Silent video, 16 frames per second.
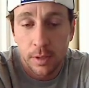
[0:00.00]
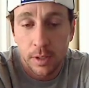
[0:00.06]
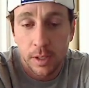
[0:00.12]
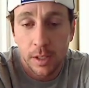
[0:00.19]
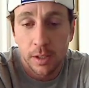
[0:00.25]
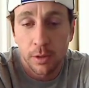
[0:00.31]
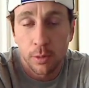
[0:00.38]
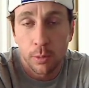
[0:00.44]

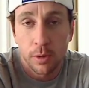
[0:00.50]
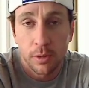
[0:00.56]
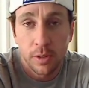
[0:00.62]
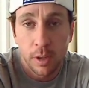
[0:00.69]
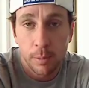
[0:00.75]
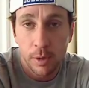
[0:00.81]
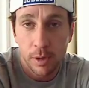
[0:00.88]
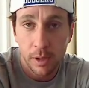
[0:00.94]
kids were
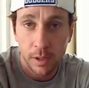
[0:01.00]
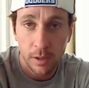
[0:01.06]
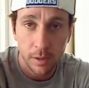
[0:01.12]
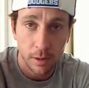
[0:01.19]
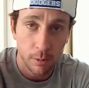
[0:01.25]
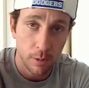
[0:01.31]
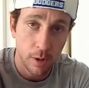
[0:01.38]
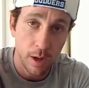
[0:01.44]
accepted into
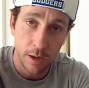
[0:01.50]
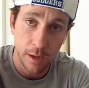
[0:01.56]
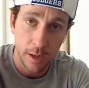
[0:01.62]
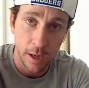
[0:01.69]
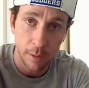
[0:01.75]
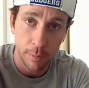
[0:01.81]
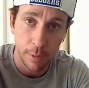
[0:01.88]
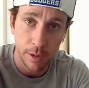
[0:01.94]
the Rock
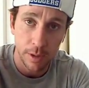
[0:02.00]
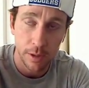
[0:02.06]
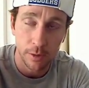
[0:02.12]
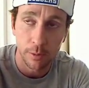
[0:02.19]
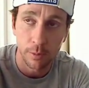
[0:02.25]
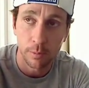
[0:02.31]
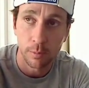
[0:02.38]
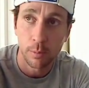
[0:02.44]
Academy
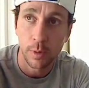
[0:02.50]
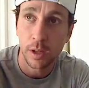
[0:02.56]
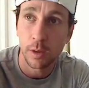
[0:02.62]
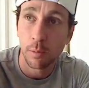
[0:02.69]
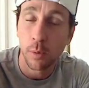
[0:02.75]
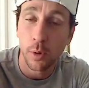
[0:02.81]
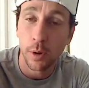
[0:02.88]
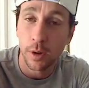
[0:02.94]
here
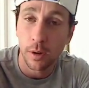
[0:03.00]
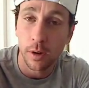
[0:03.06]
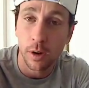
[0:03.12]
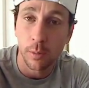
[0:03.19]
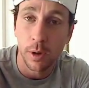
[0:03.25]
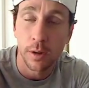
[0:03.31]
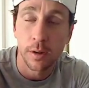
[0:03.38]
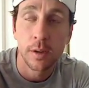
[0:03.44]
in Point Loma.